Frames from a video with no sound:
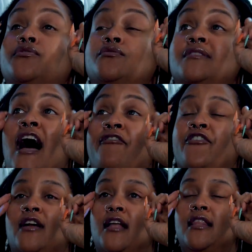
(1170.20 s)
not for
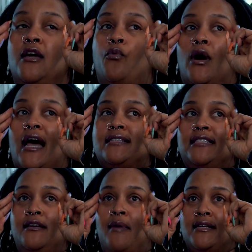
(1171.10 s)
nothing, what I
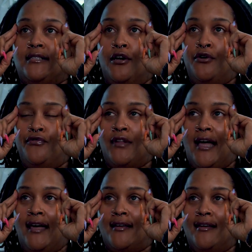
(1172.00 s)
see myself,
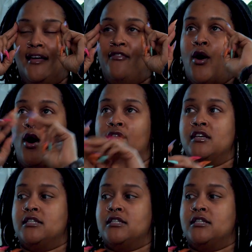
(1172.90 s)
like if all this